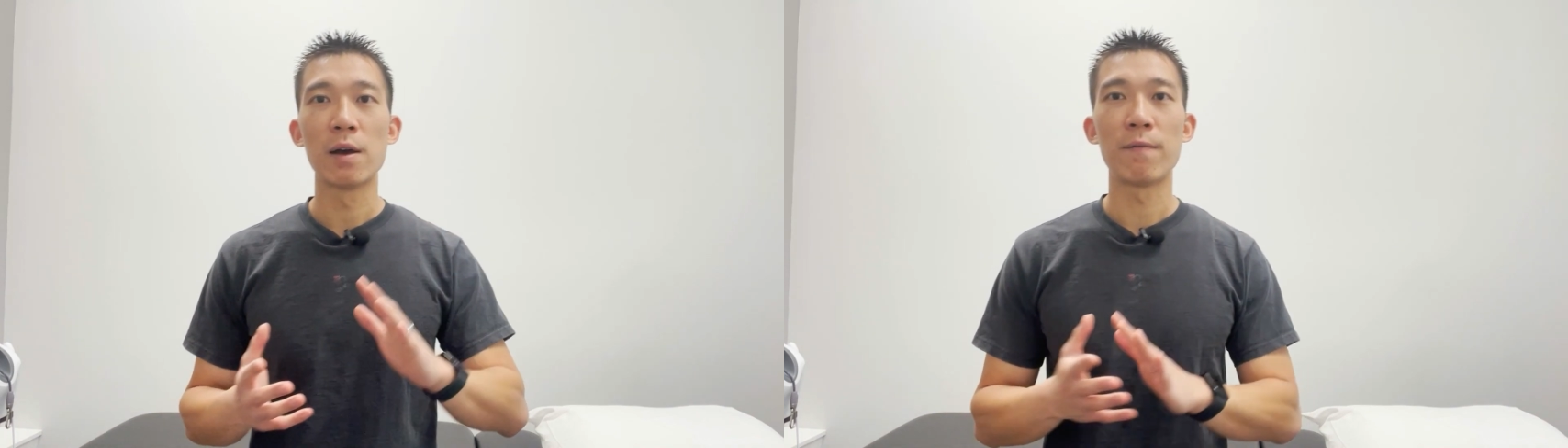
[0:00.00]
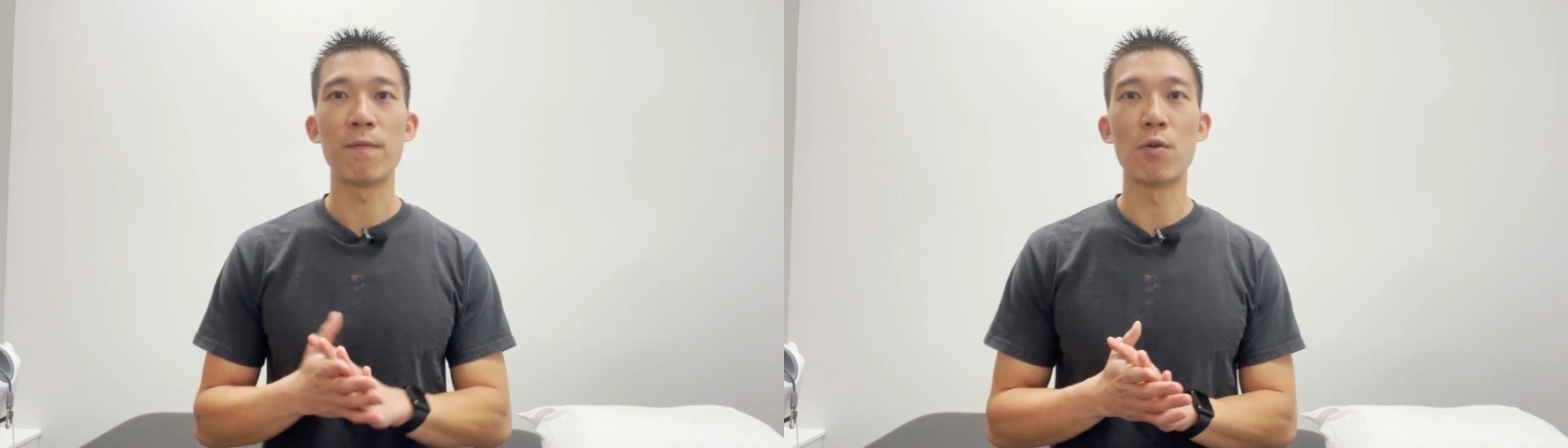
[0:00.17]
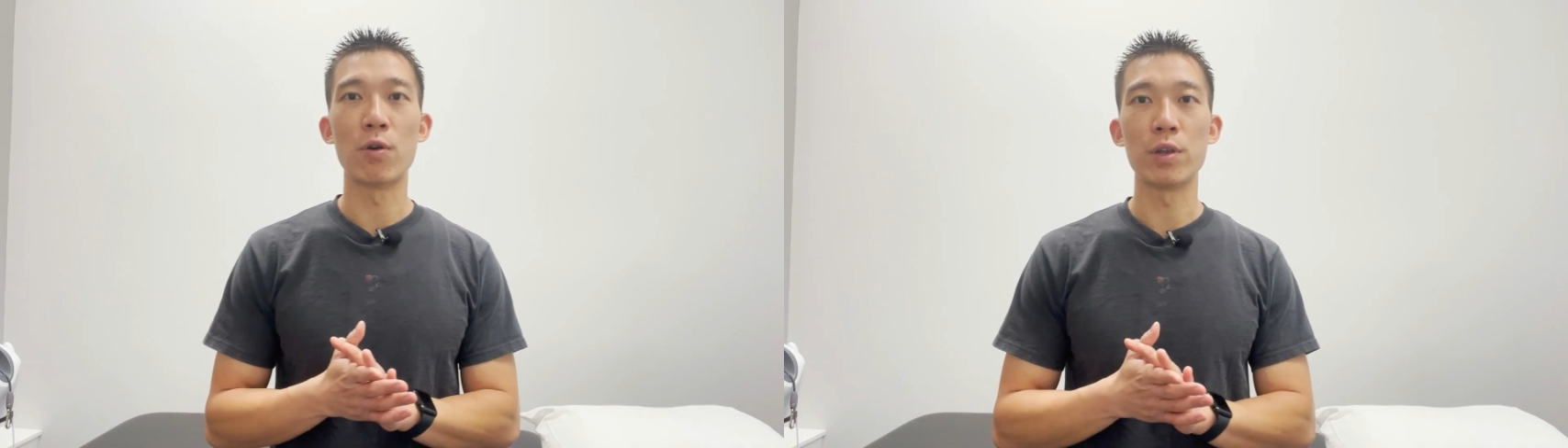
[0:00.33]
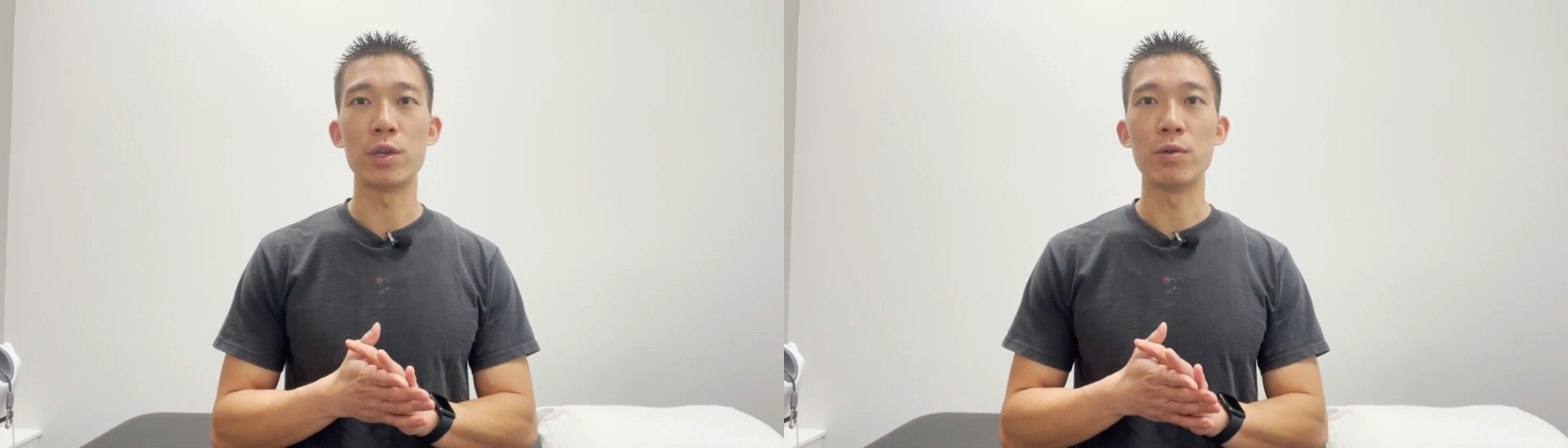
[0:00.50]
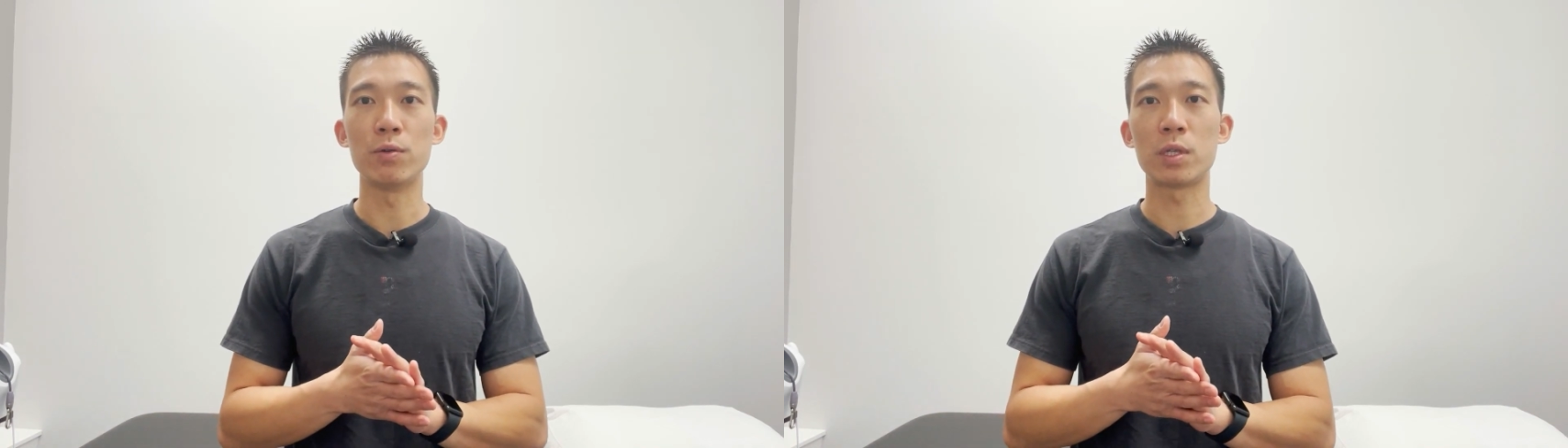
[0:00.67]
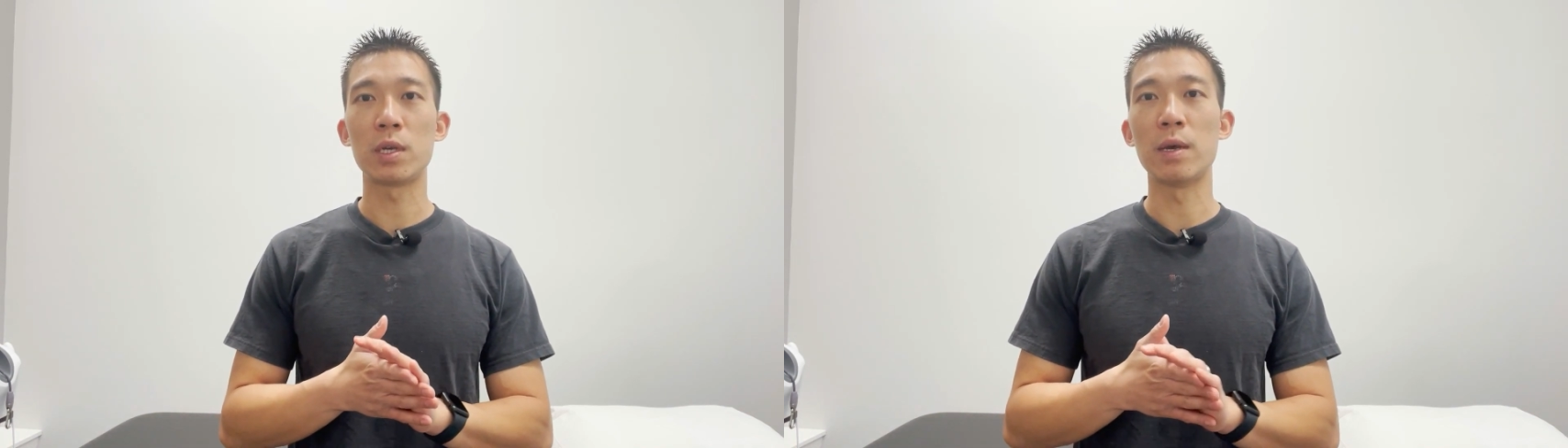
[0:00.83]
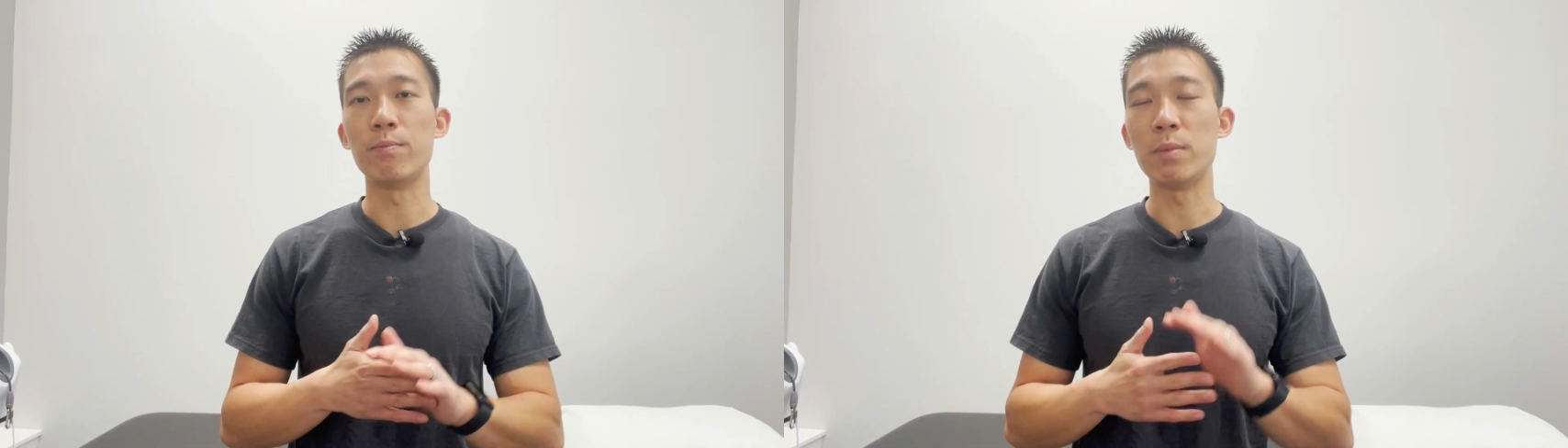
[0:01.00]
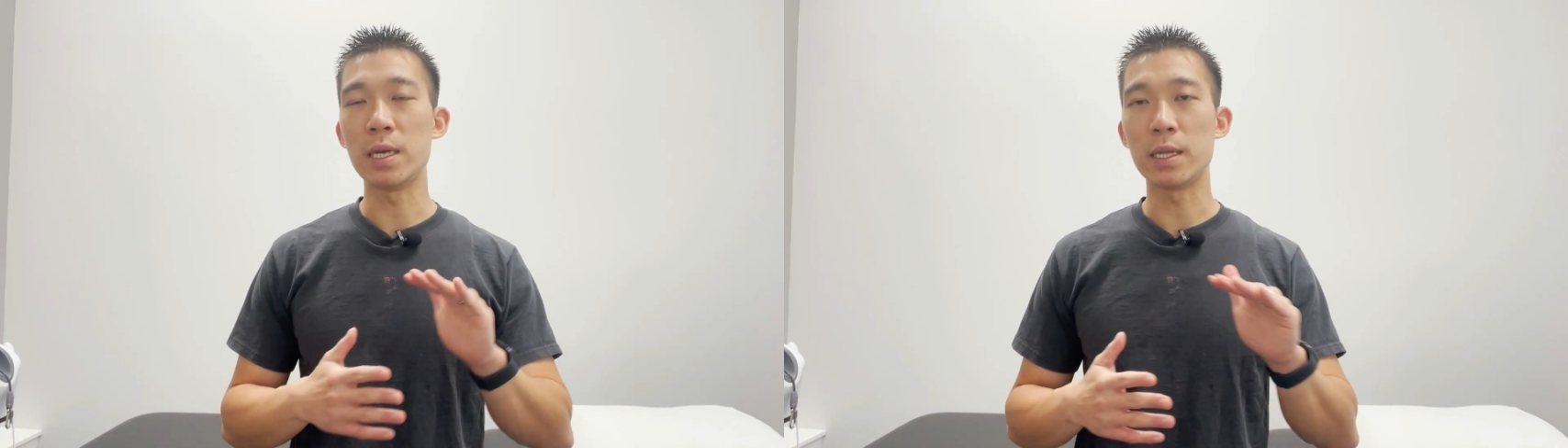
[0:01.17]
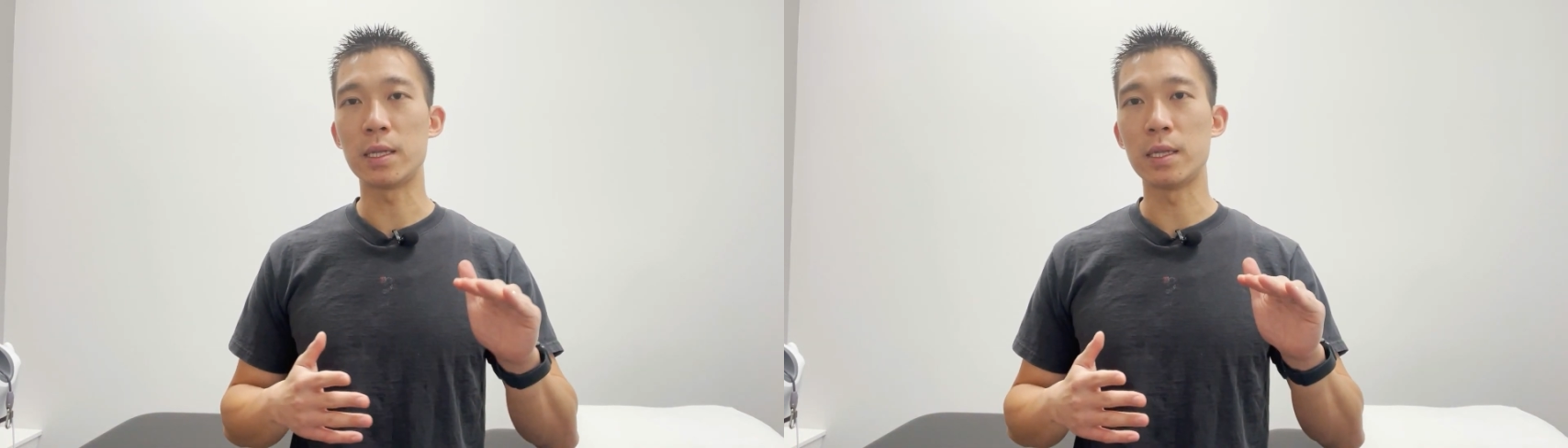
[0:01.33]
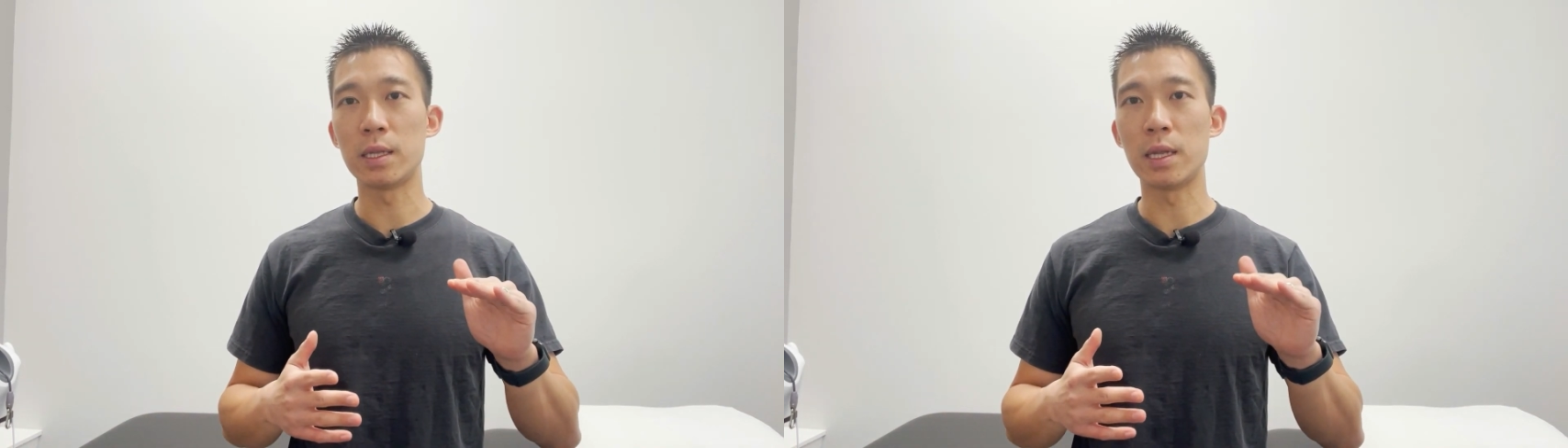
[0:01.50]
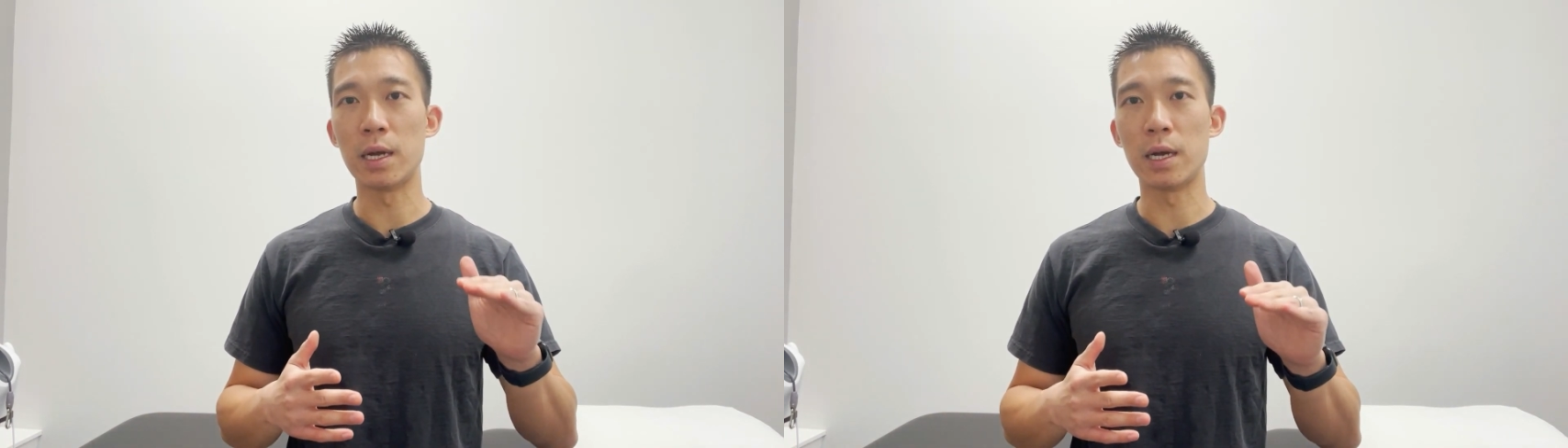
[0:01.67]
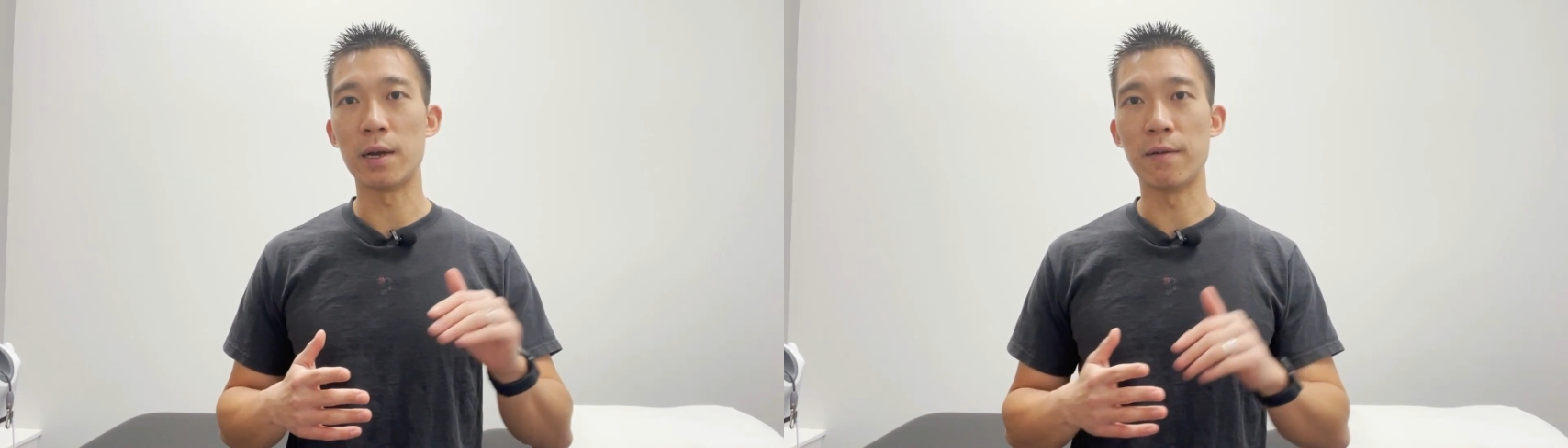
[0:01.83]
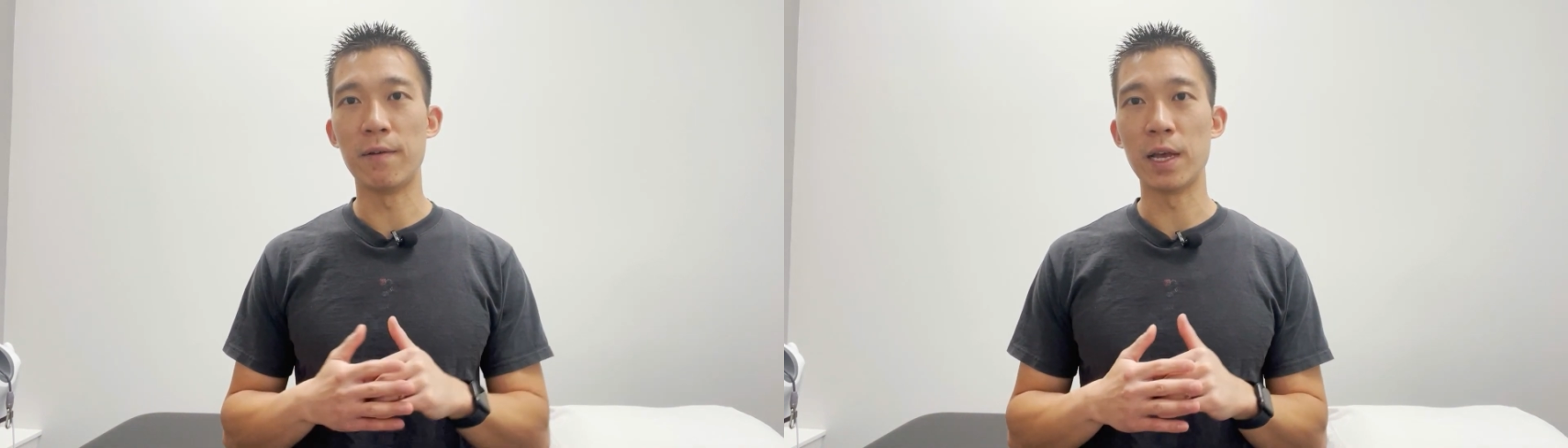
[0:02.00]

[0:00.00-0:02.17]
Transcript: for you to meet the